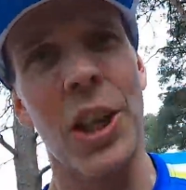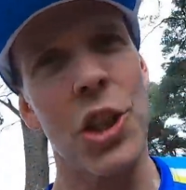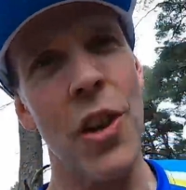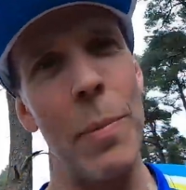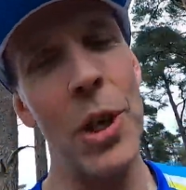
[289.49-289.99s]
I
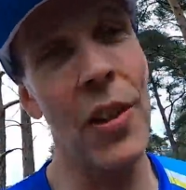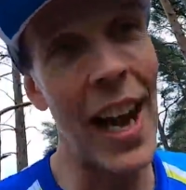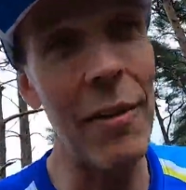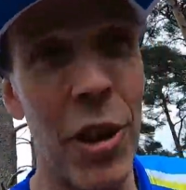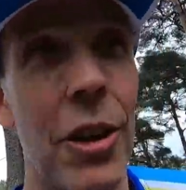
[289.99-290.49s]
tripped on
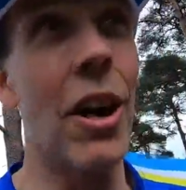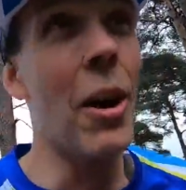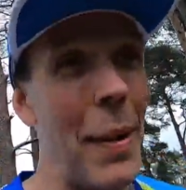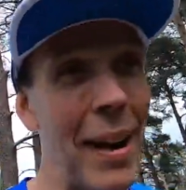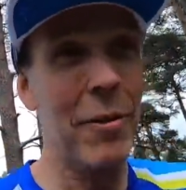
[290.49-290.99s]
that route
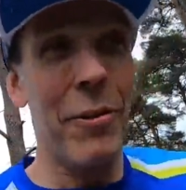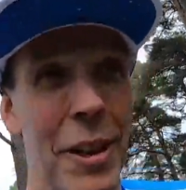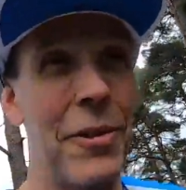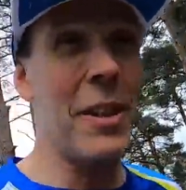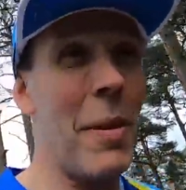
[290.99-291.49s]
at about
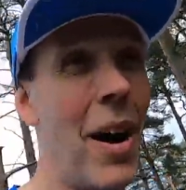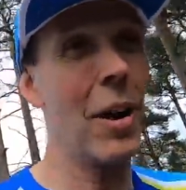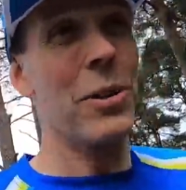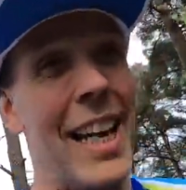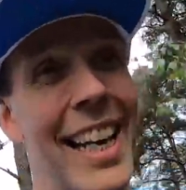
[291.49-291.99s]
50
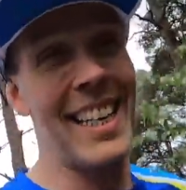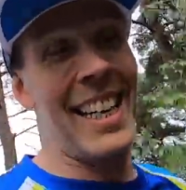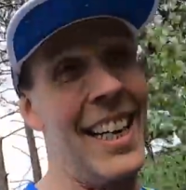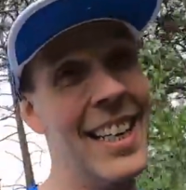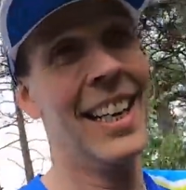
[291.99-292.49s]
miles in.
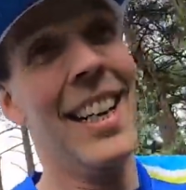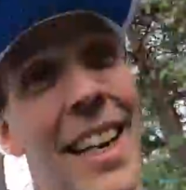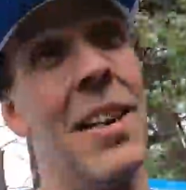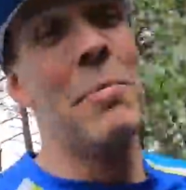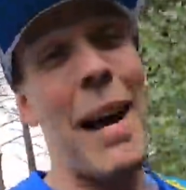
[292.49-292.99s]

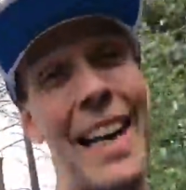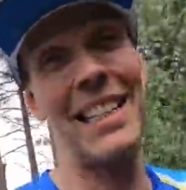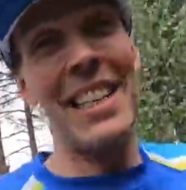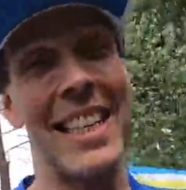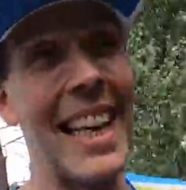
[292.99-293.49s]

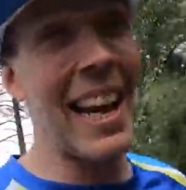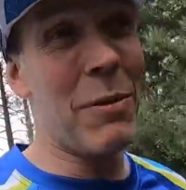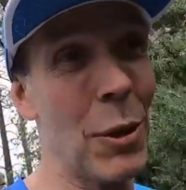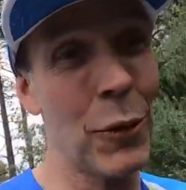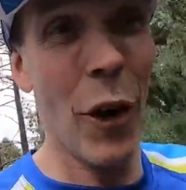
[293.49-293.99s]
Managed to
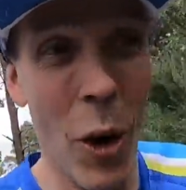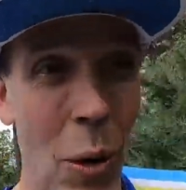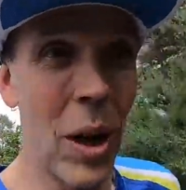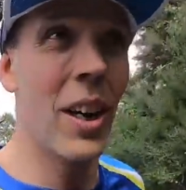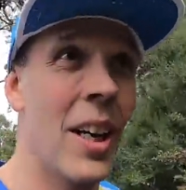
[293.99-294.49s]
save the
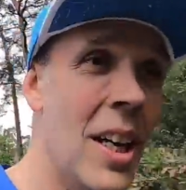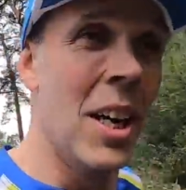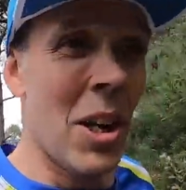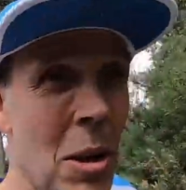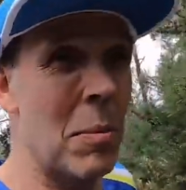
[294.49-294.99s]
fall,
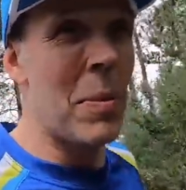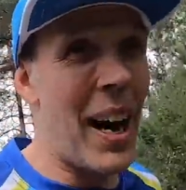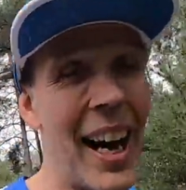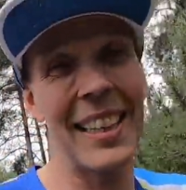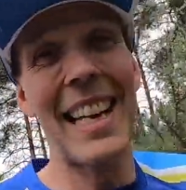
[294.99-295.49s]

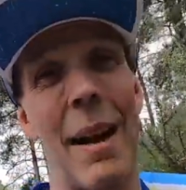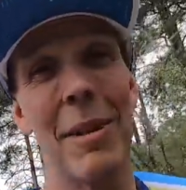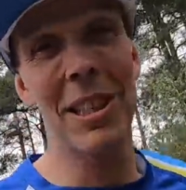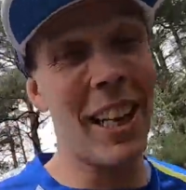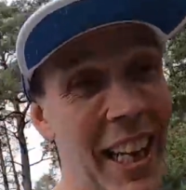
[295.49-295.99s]
but
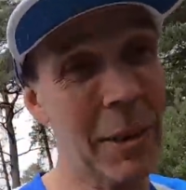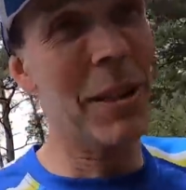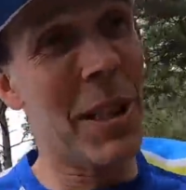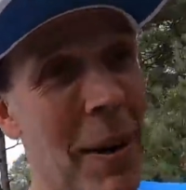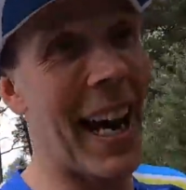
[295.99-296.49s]
damaged the
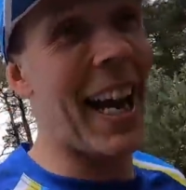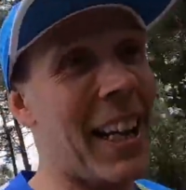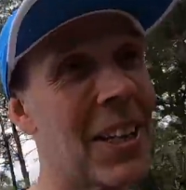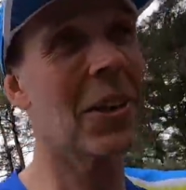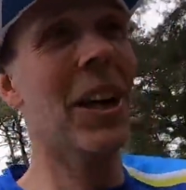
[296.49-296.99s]
ligaments in my
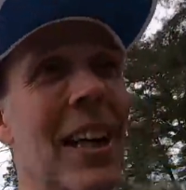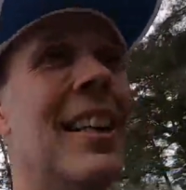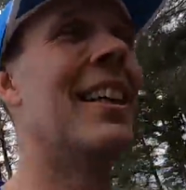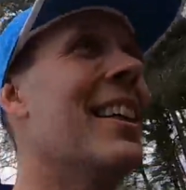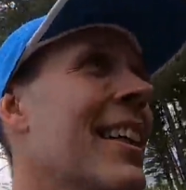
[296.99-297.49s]
ankle.
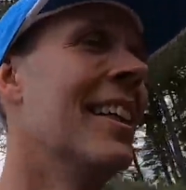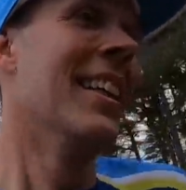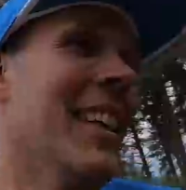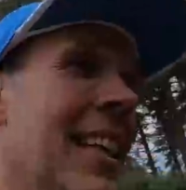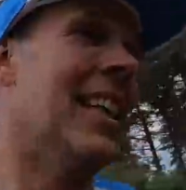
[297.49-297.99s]

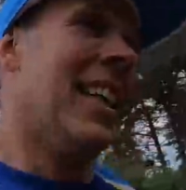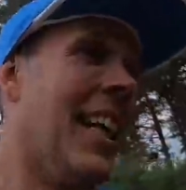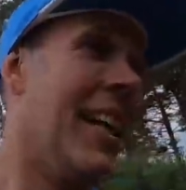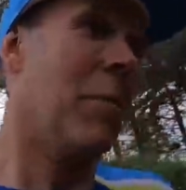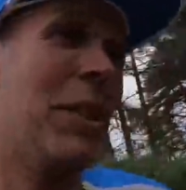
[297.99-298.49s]

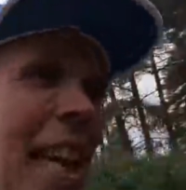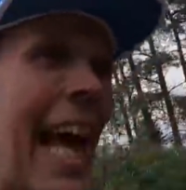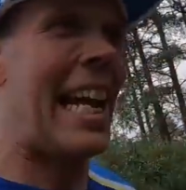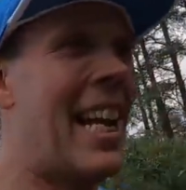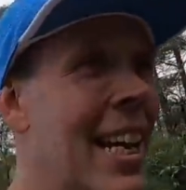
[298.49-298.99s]
It was
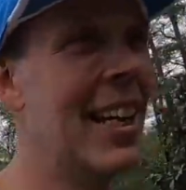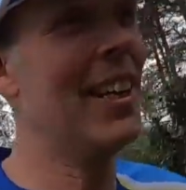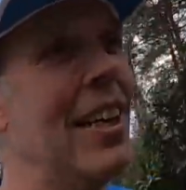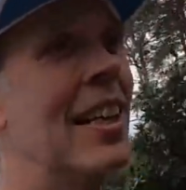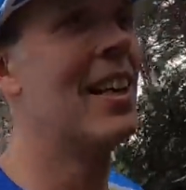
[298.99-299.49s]
then
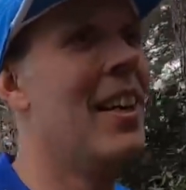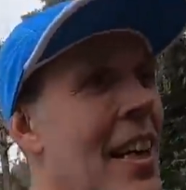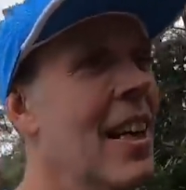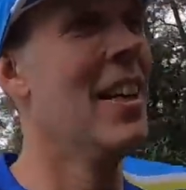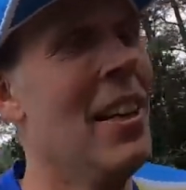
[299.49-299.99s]

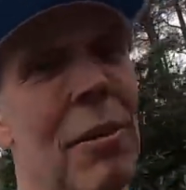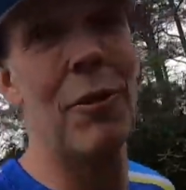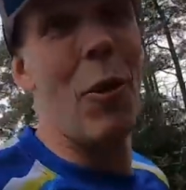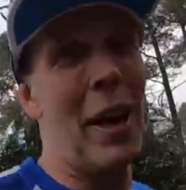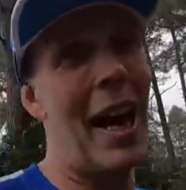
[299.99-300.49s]

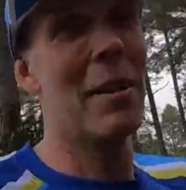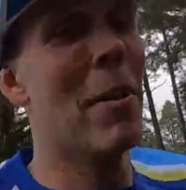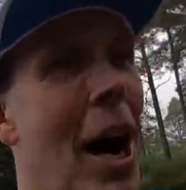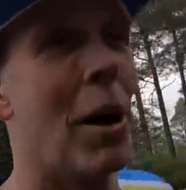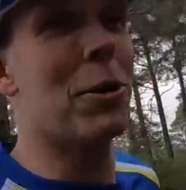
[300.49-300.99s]
48
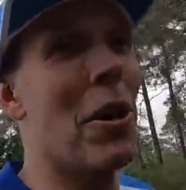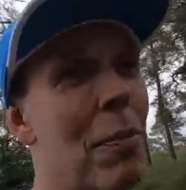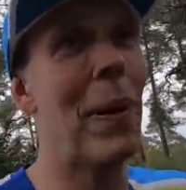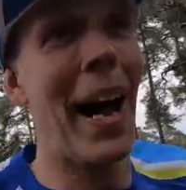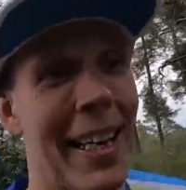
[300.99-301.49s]
miles
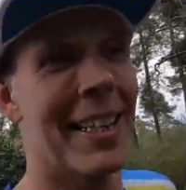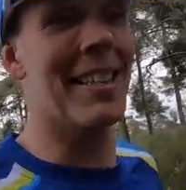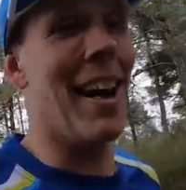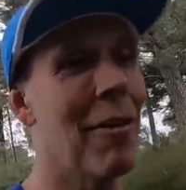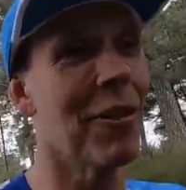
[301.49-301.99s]
of pain and
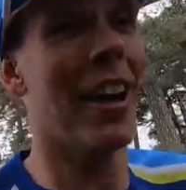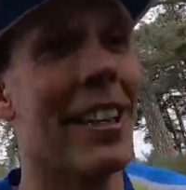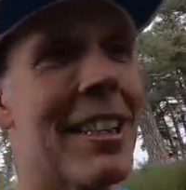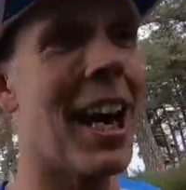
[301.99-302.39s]
suffering,